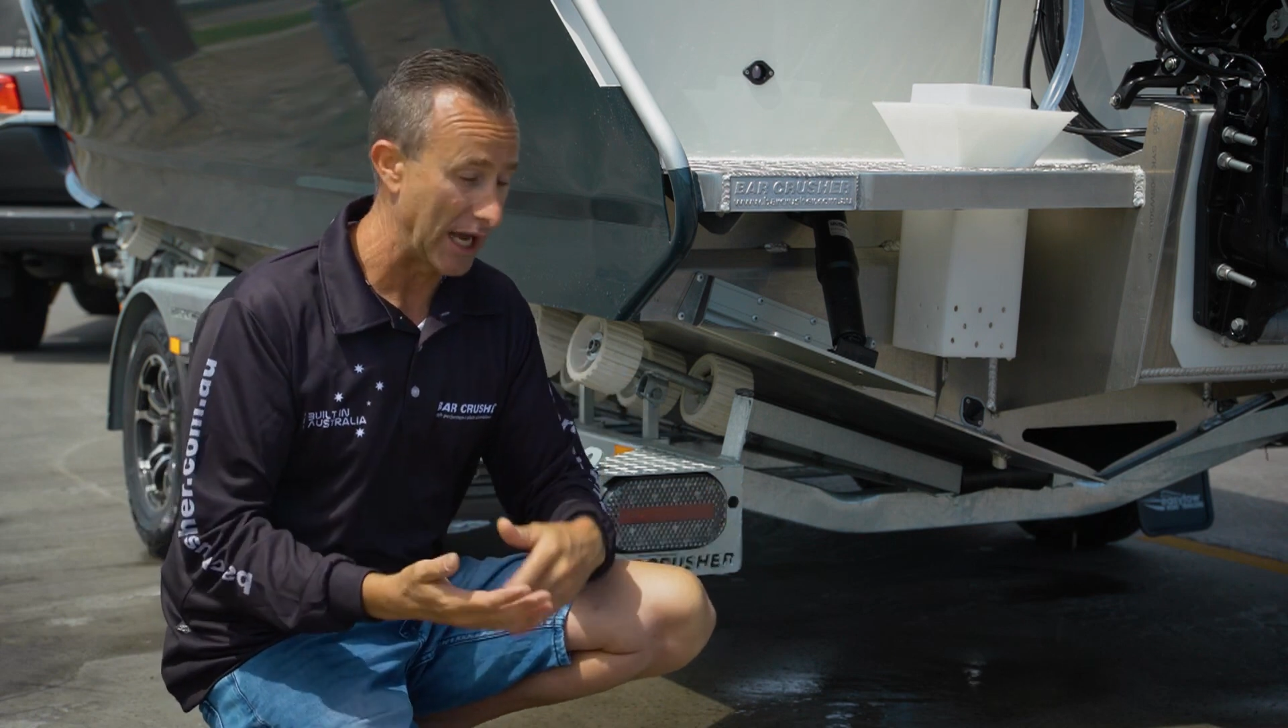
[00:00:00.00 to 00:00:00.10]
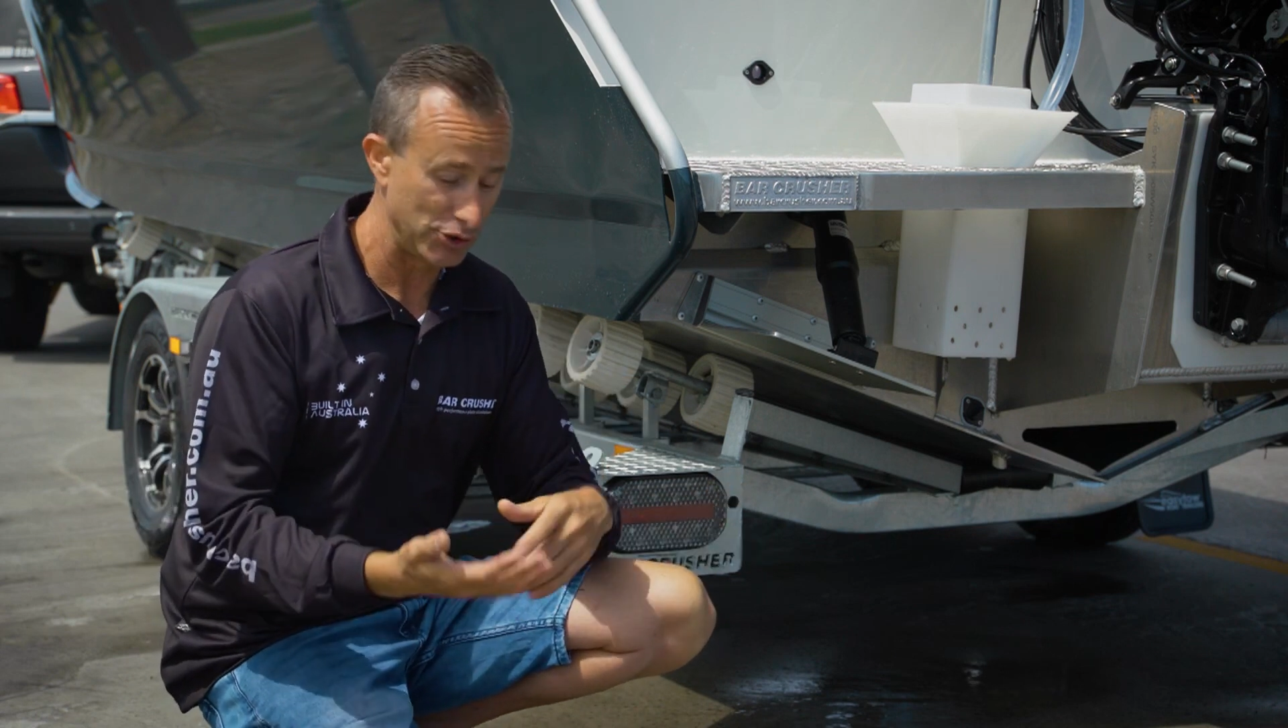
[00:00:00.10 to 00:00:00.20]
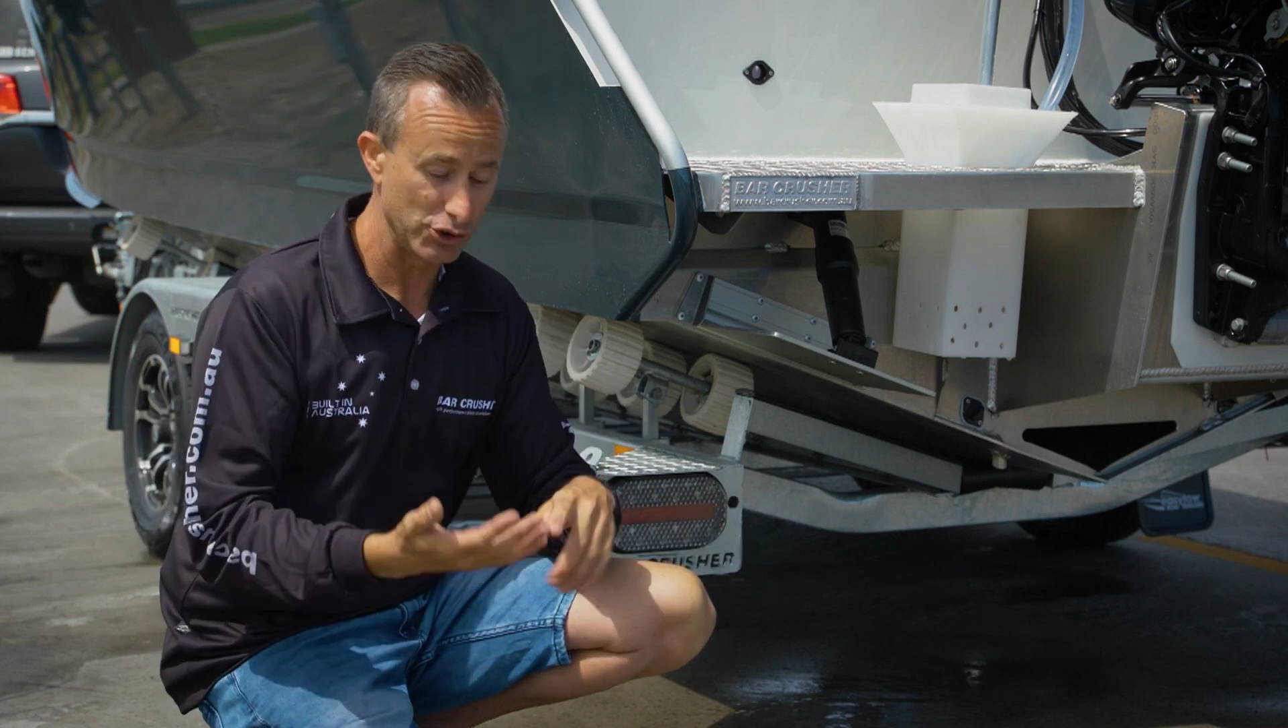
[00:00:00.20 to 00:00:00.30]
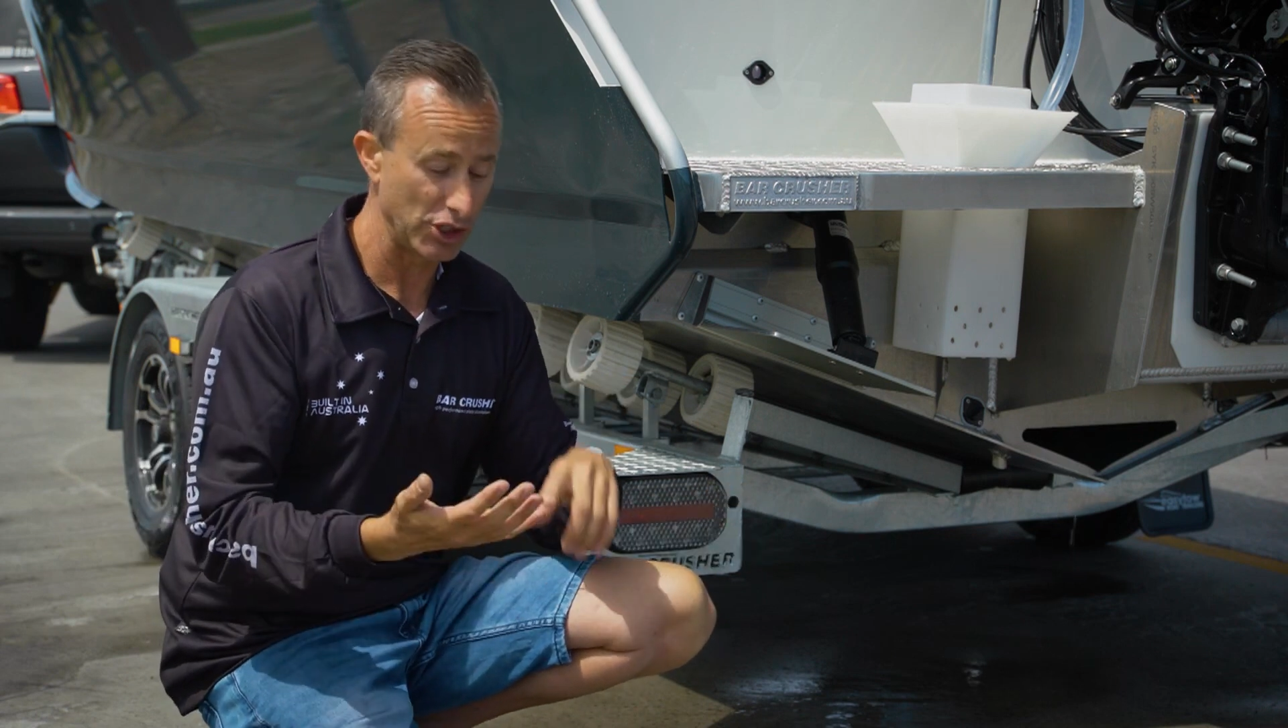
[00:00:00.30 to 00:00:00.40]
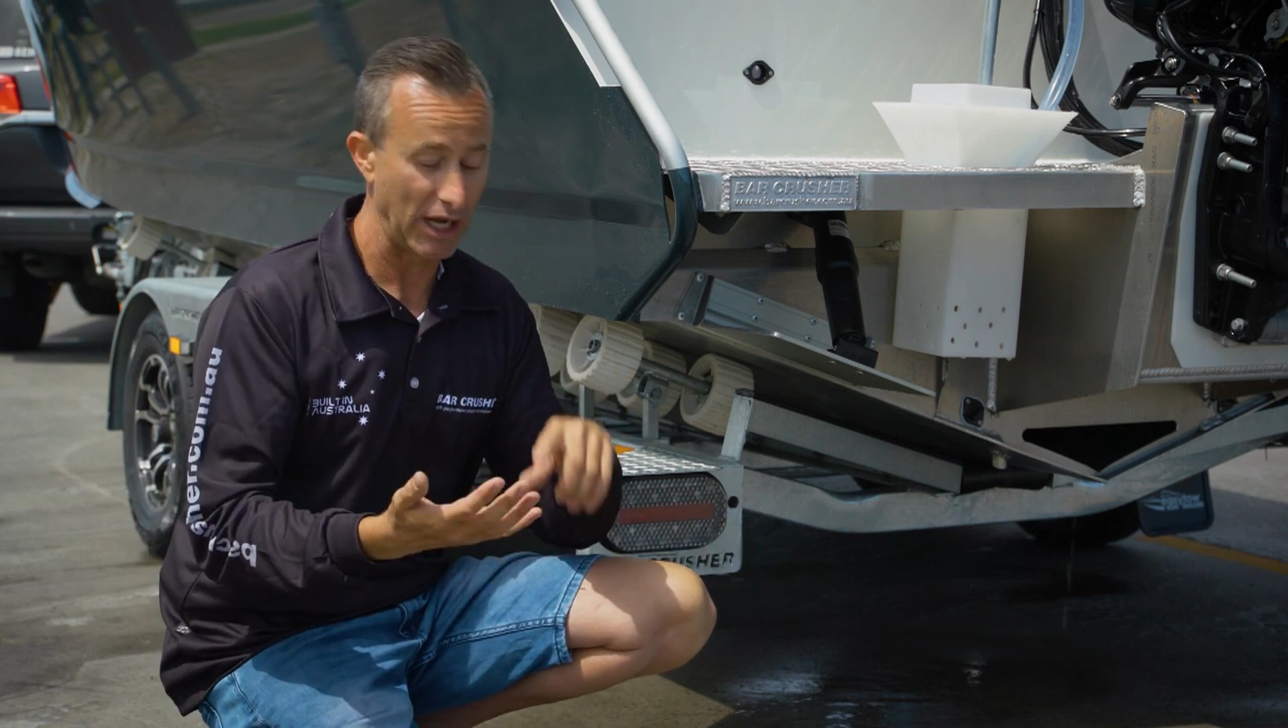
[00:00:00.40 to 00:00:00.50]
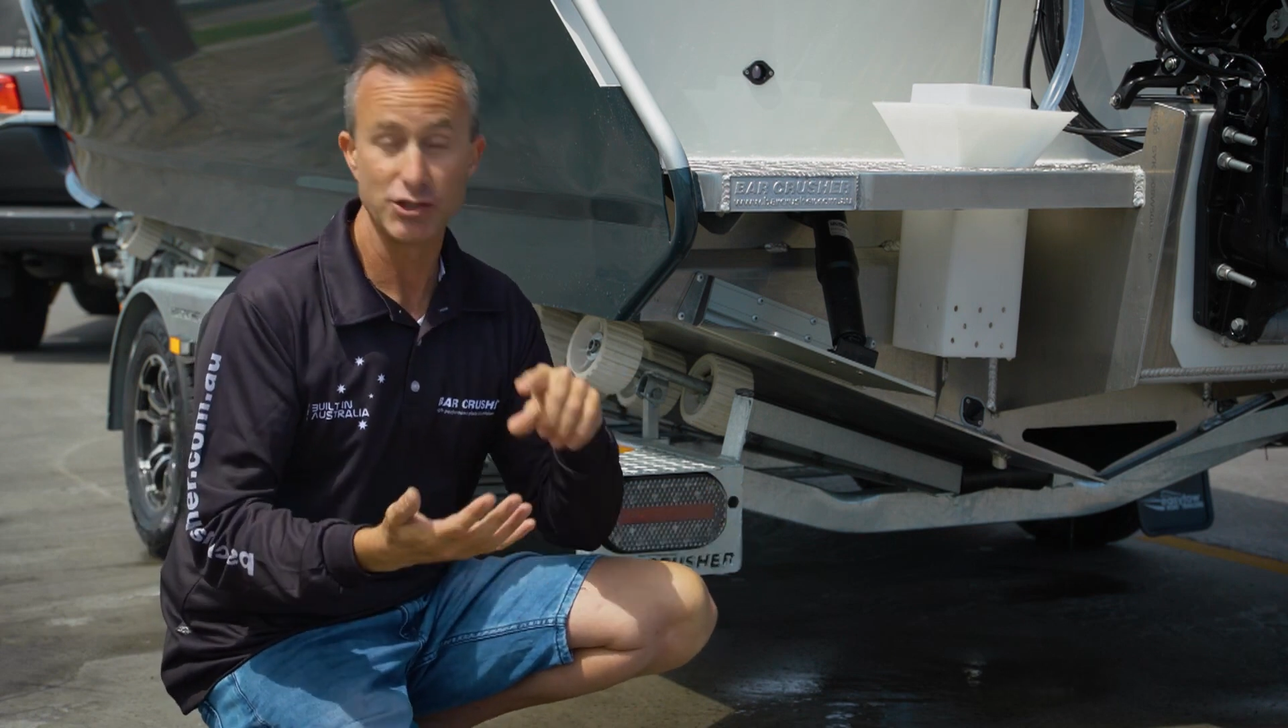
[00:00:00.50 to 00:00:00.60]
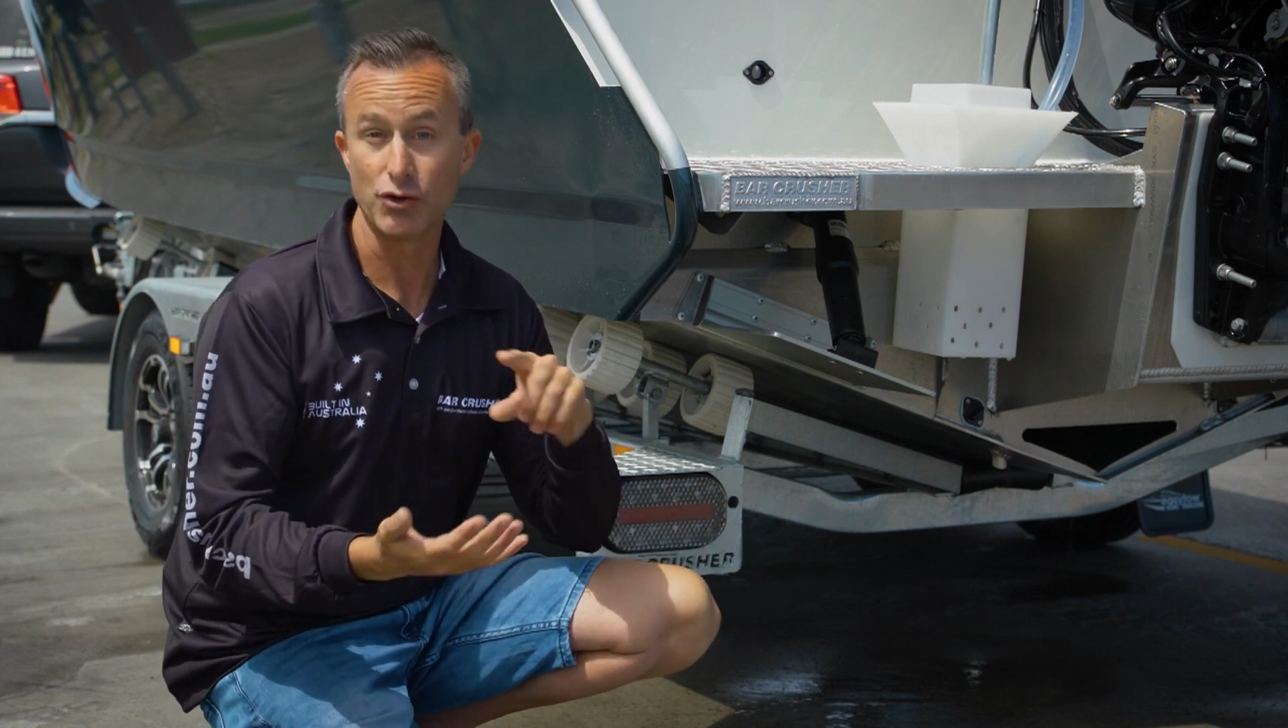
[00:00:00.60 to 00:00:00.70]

as you change